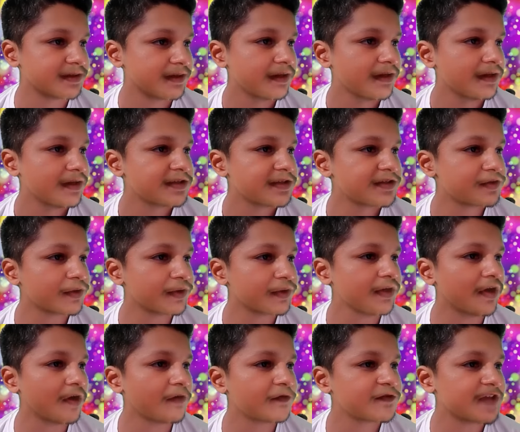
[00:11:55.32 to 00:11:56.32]
story
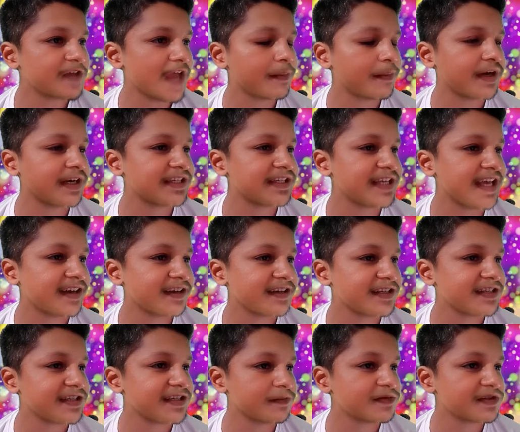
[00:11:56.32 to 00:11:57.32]
of cyber
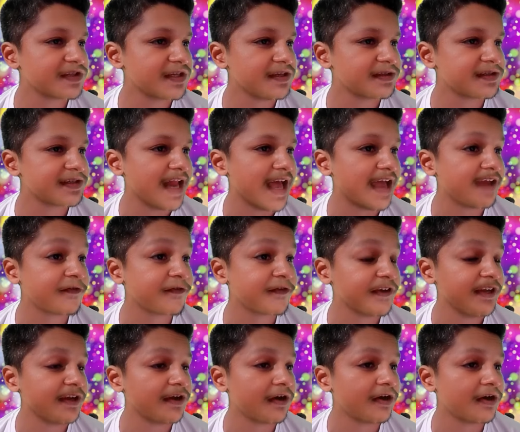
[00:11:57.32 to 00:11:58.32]
terrorism since Live
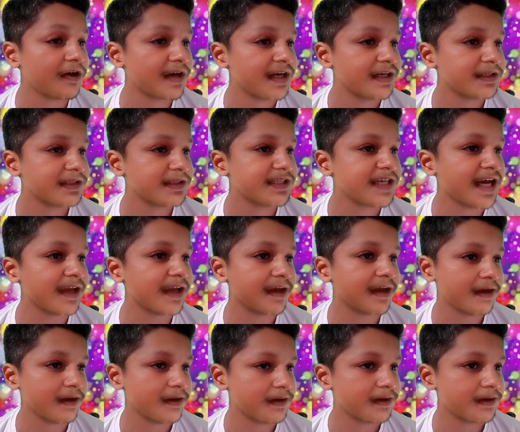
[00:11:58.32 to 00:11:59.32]
Free or Die
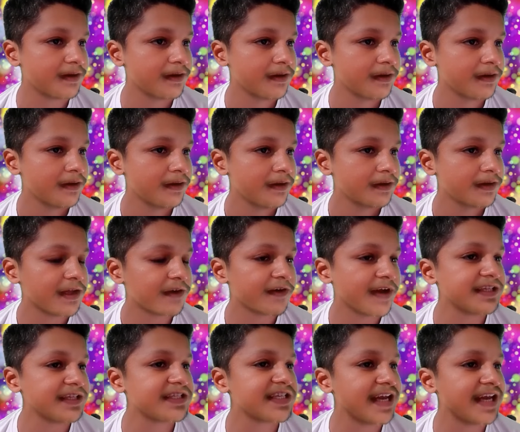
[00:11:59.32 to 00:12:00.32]
Hard. The
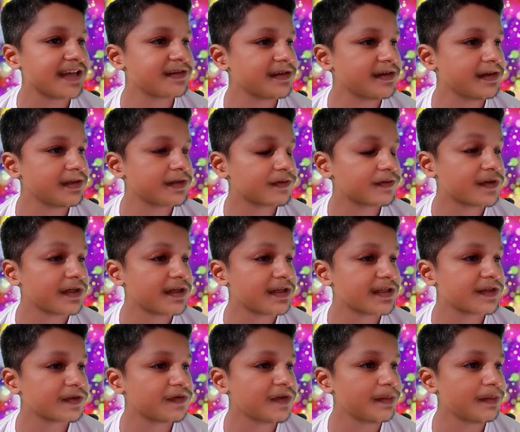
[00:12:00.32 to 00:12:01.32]
franchise's
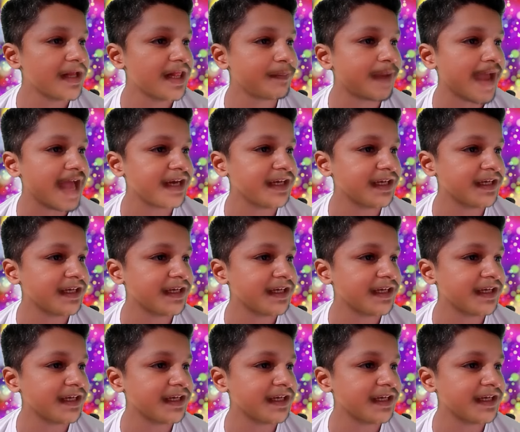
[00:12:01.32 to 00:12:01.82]
first female baddie,